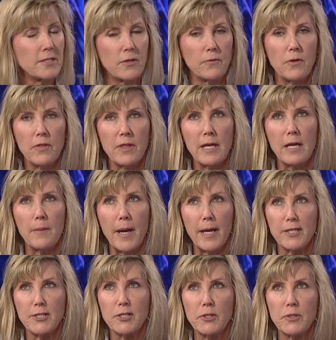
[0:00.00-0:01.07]
So if you think about
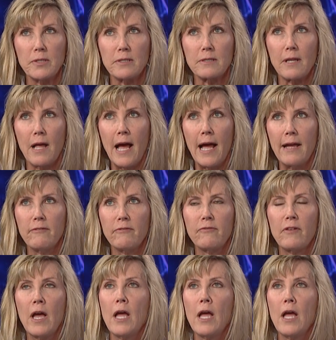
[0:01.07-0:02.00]
a student's life,